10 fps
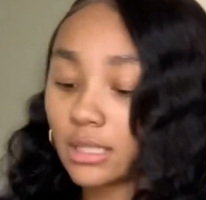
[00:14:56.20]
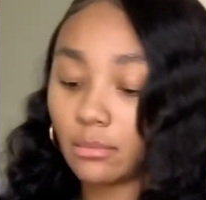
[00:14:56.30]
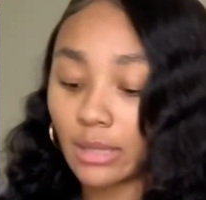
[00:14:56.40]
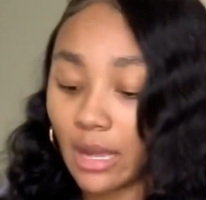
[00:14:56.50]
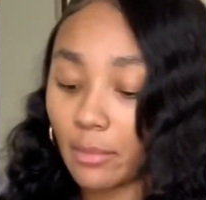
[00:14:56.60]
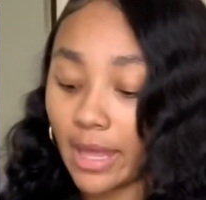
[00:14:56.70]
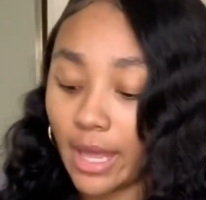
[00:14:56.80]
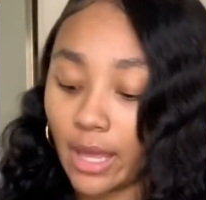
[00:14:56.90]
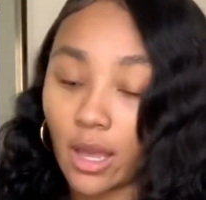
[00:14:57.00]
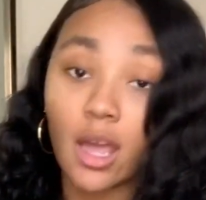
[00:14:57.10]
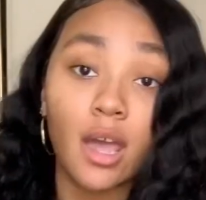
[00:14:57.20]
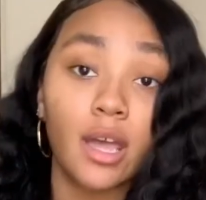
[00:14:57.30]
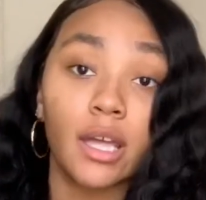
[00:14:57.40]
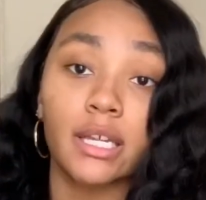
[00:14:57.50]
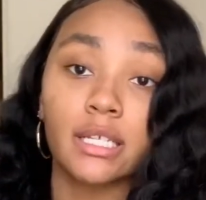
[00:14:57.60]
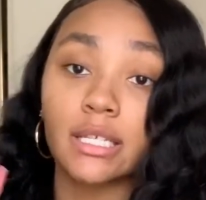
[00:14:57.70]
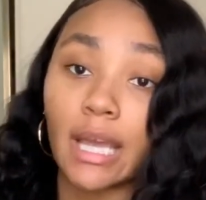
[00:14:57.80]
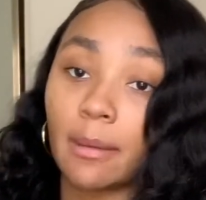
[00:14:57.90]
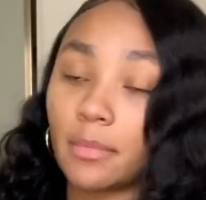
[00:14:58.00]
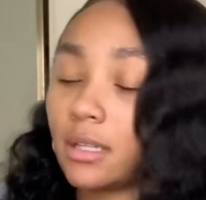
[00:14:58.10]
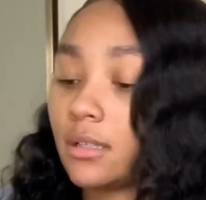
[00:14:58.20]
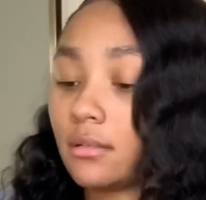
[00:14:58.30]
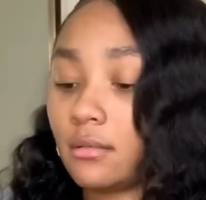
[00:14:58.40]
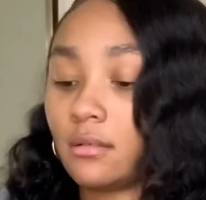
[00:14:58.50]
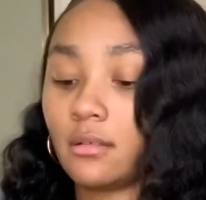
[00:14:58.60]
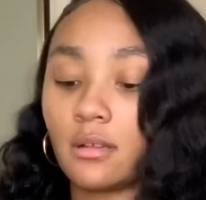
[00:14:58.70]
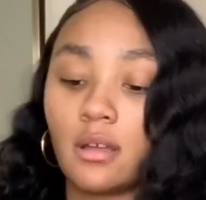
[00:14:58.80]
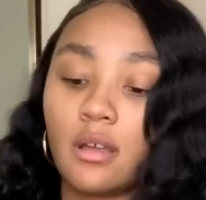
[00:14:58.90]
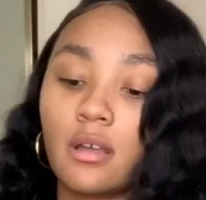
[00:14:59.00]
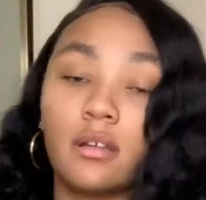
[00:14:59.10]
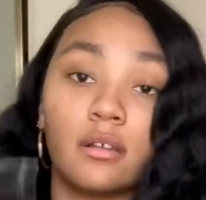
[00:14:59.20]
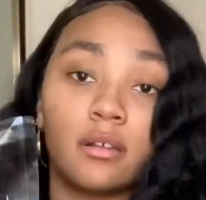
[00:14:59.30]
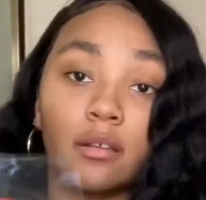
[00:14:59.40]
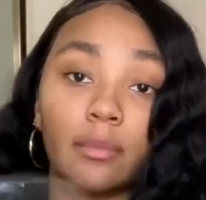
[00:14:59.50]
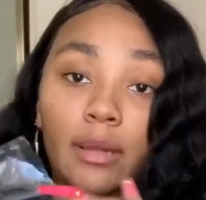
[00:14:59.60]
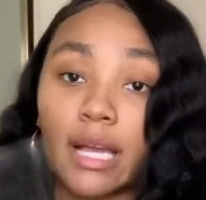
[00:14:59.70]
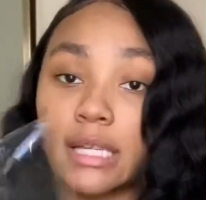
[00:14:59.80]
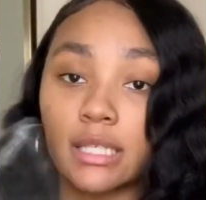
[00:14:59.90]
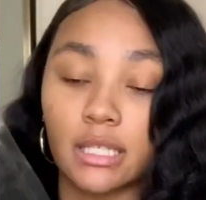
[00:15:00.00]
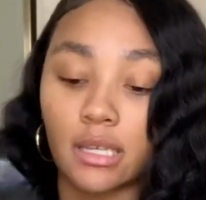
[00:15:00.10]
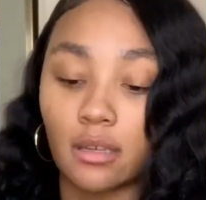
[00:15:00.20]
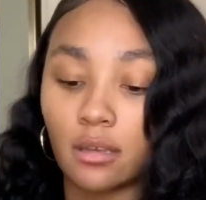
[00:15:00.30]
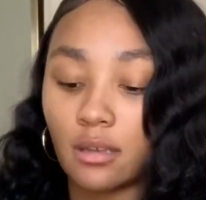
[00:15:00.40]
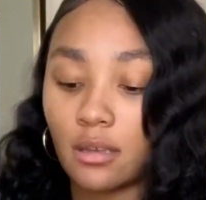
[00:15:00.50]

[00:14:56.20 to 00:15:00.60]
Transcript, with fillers: Ziploc bag. It just came in a plastic.